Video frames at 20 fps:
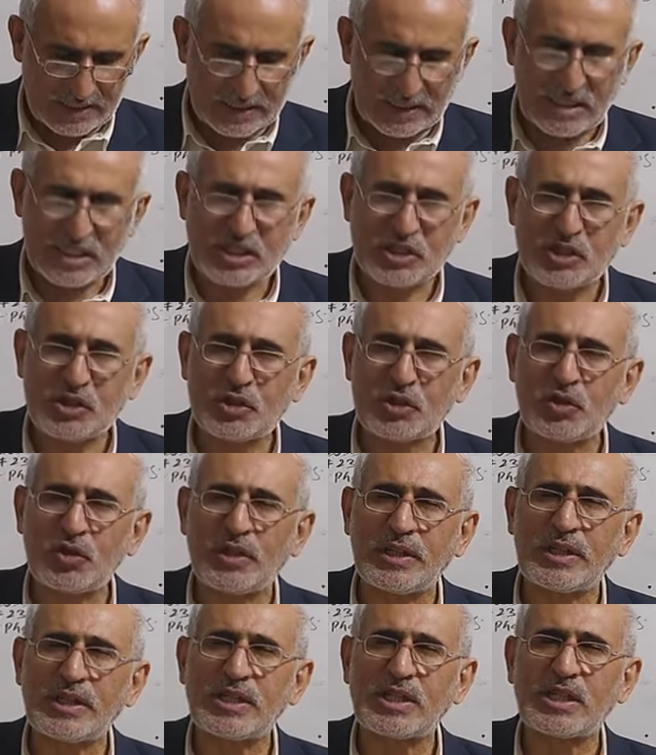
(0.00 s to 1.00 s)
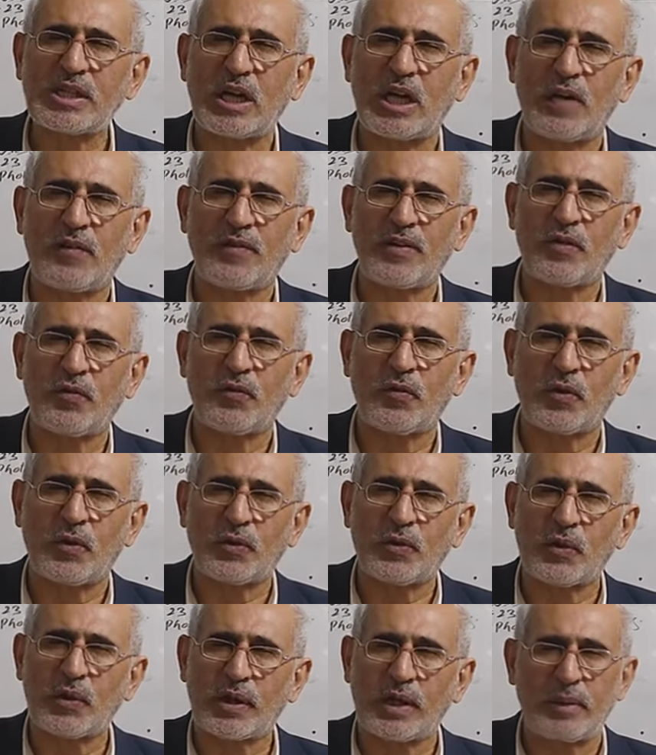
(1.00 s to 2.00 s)
constituents of the
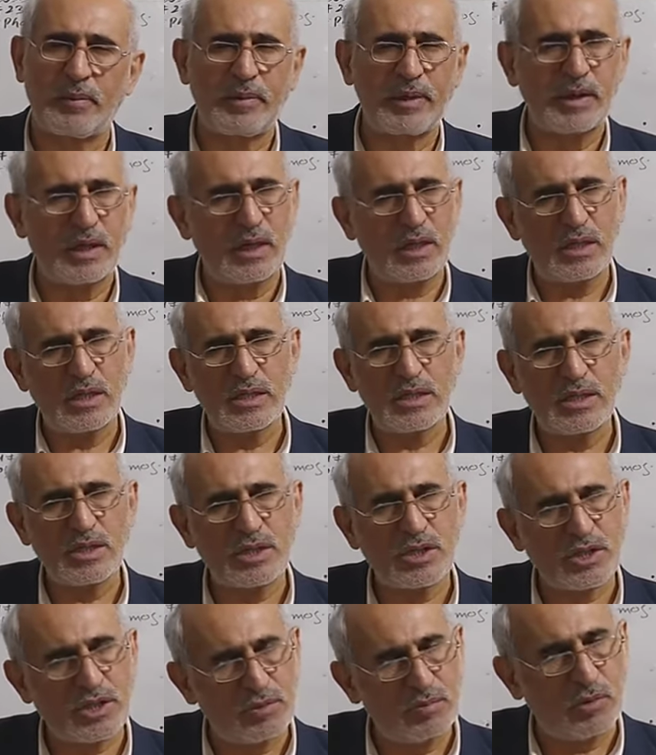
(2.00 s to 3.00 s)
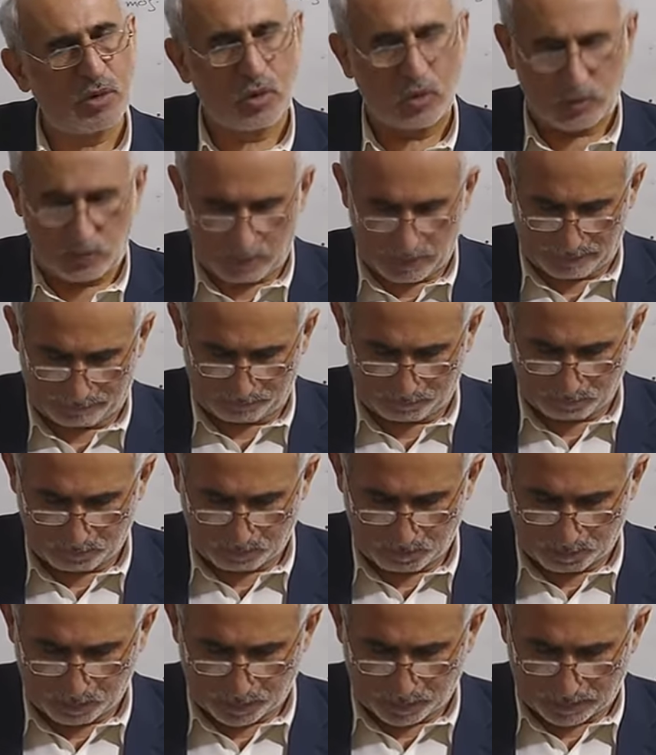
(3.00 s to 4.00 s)
photochemical
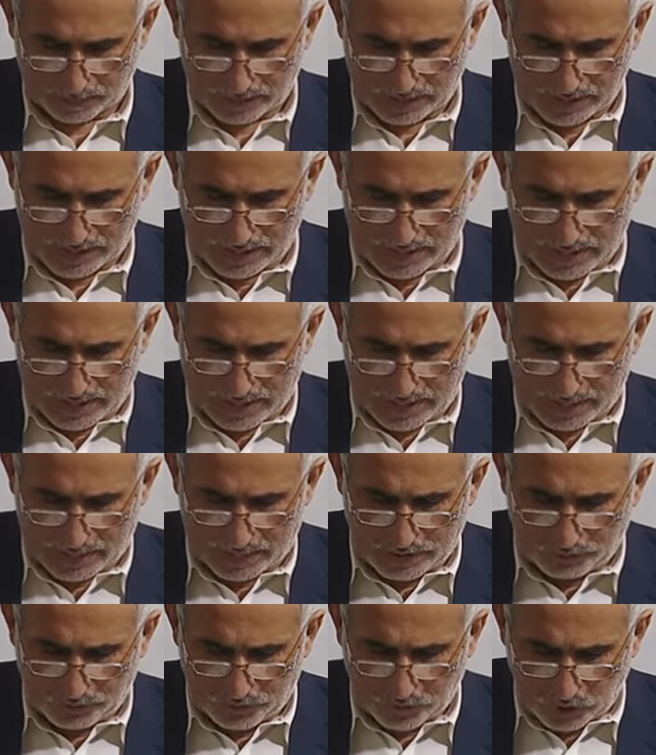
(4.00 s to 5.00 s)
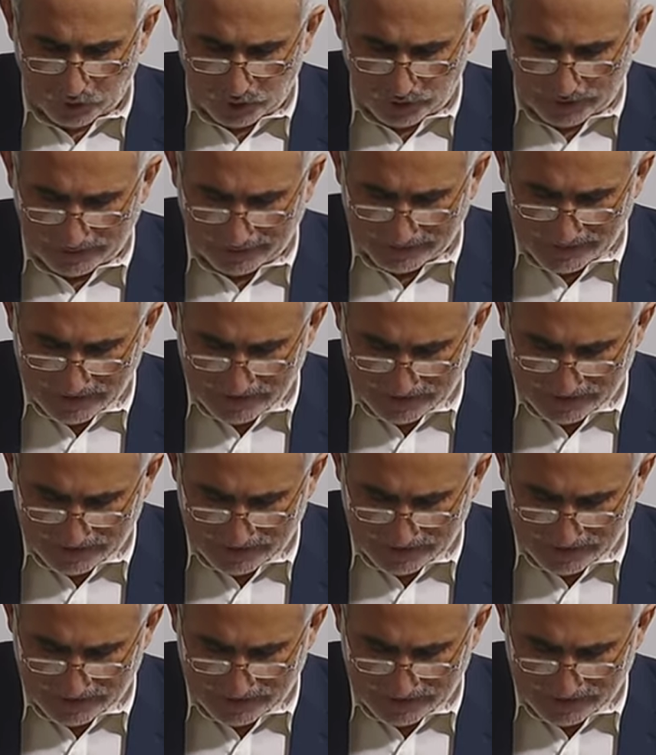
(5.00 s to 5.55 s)
smoke. The following